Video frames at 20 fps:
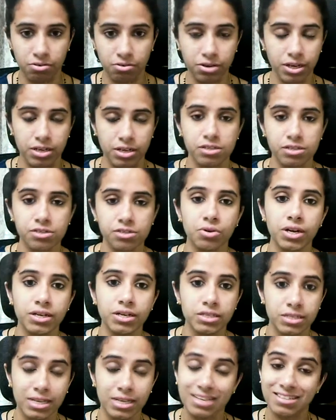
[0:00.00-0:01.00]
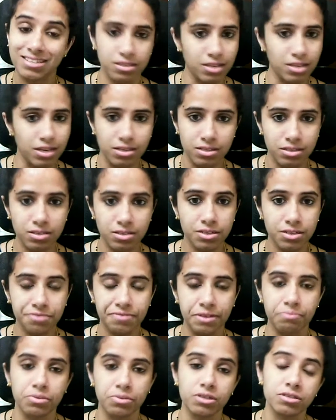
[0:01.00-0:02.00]
Okay, so let's get that is the knit
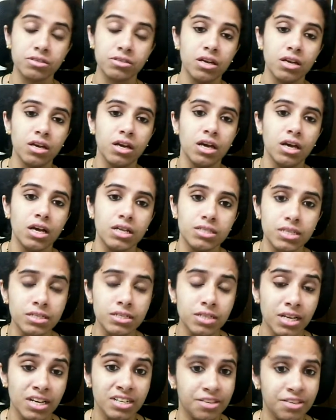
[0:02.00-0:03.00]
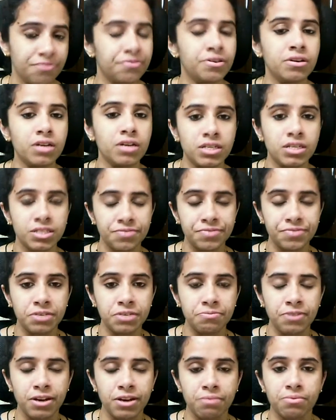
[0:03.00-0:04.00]
fabrics. Then there are different kinds of
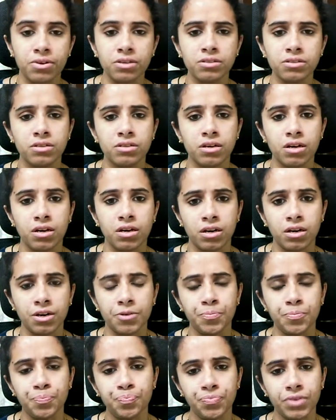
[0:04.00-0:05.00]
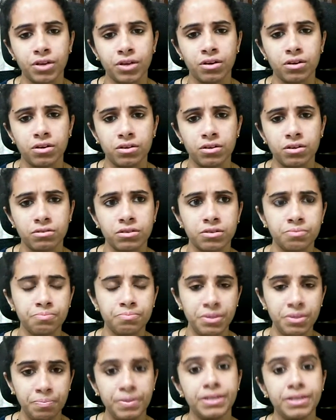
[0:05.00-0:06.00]
knit fabrics
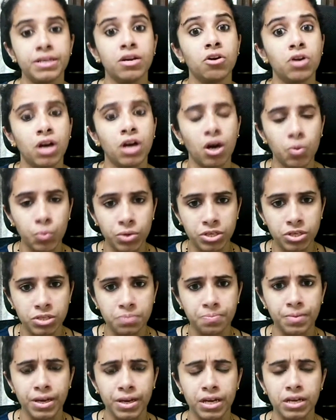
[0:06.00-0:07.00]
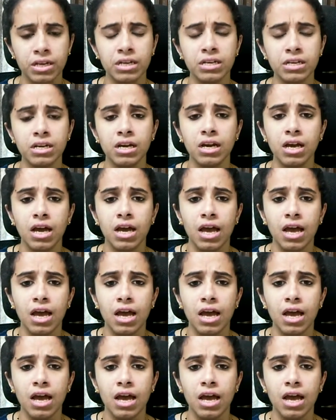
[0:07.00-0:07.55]
depending on how it is made.